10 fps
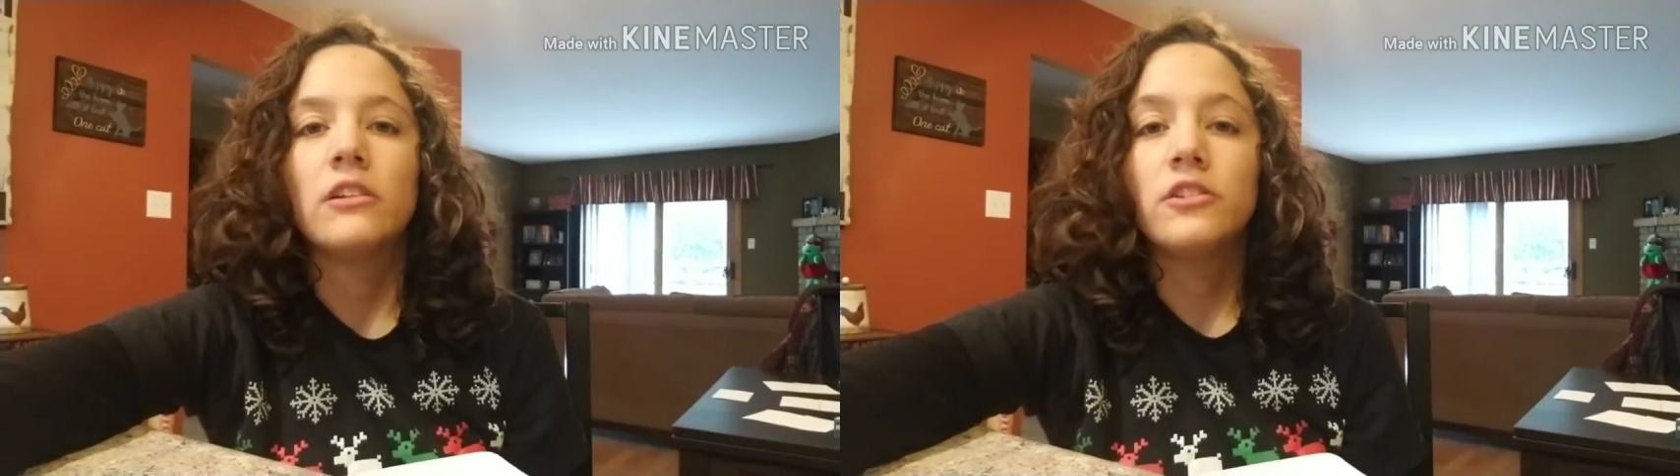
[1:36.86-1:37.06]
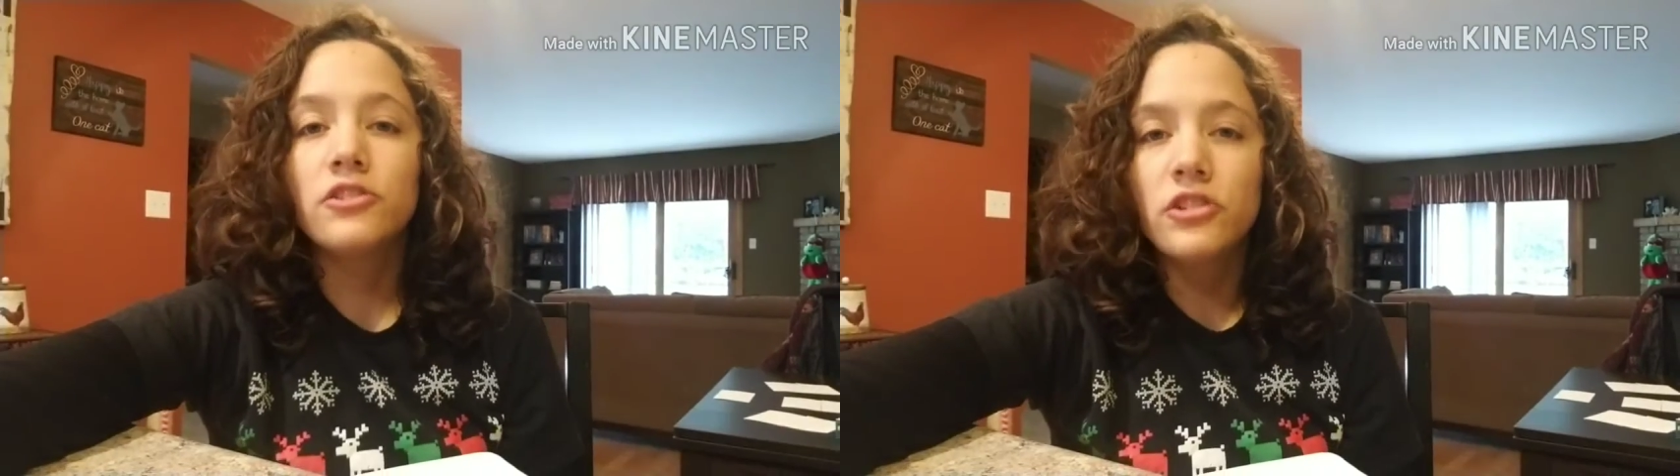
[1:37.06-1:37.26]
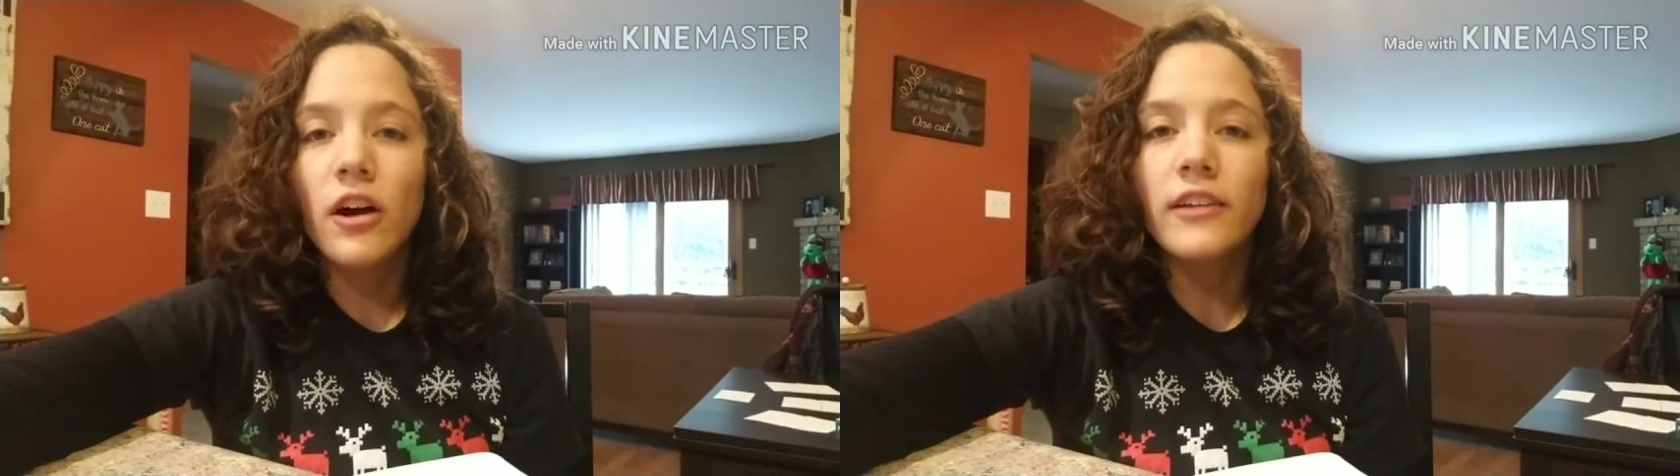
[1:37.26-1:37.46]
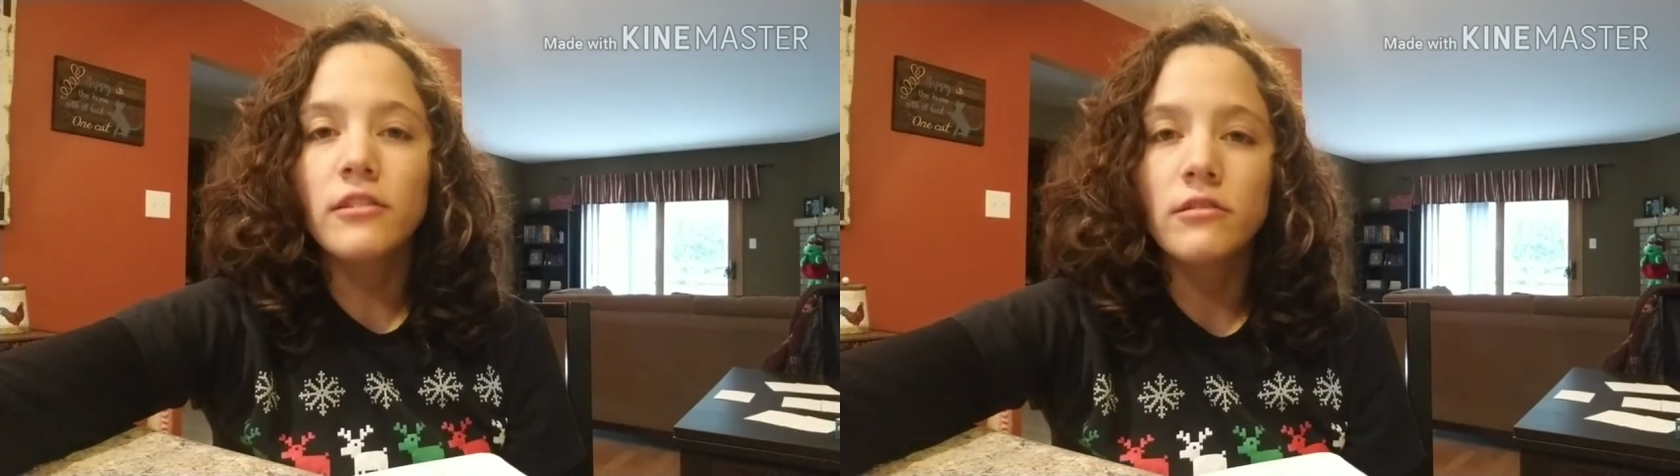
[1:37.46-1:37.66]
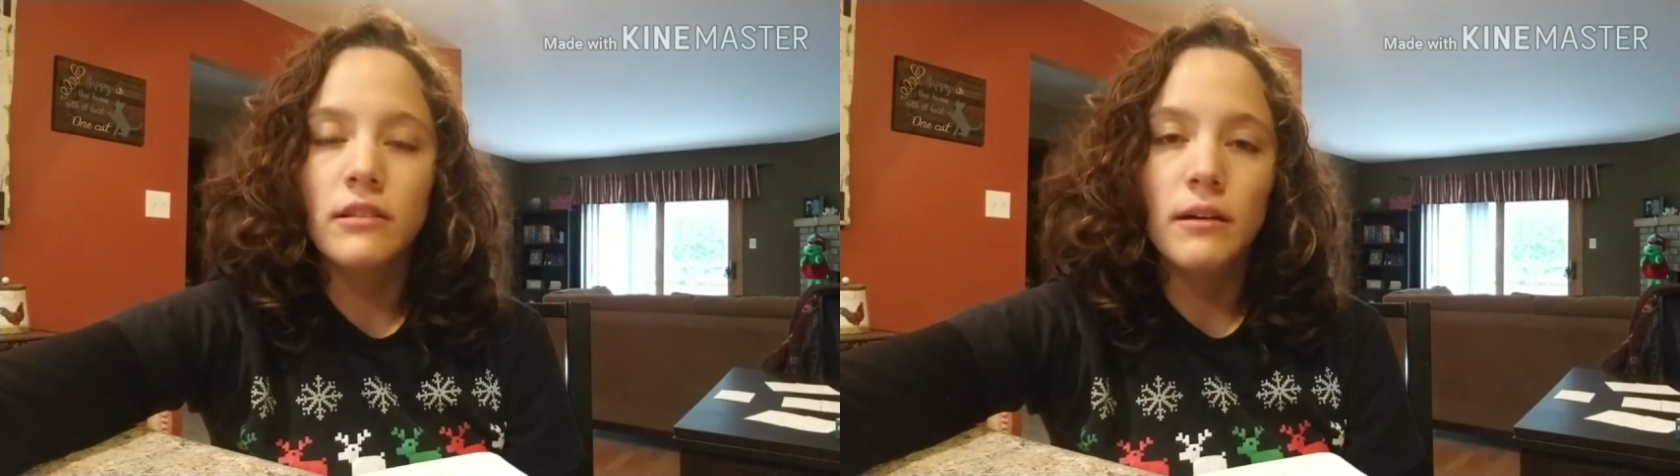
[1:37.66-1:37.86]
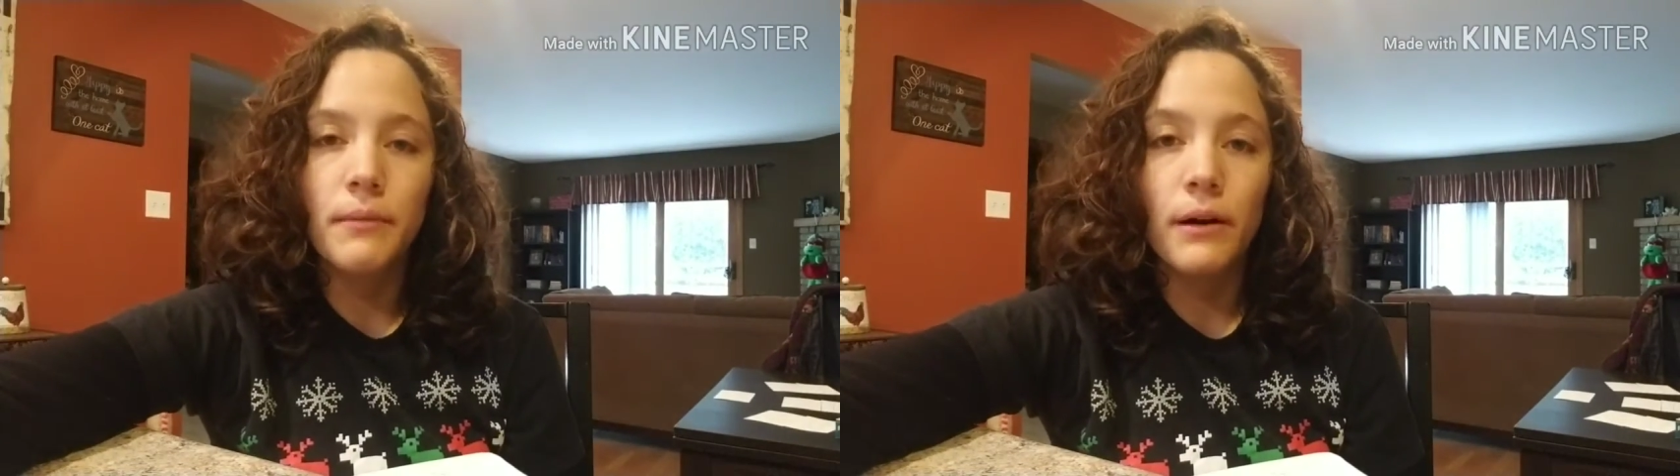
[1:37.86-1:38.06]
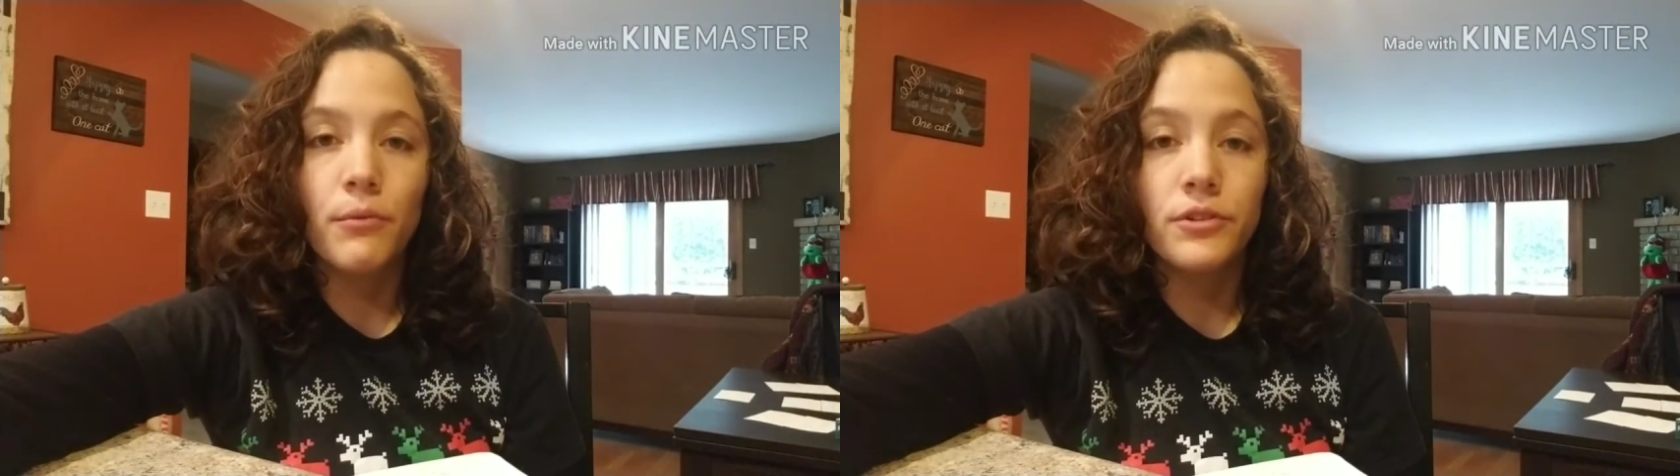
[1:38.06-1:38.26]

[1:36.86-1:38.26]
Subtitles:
You should also think about where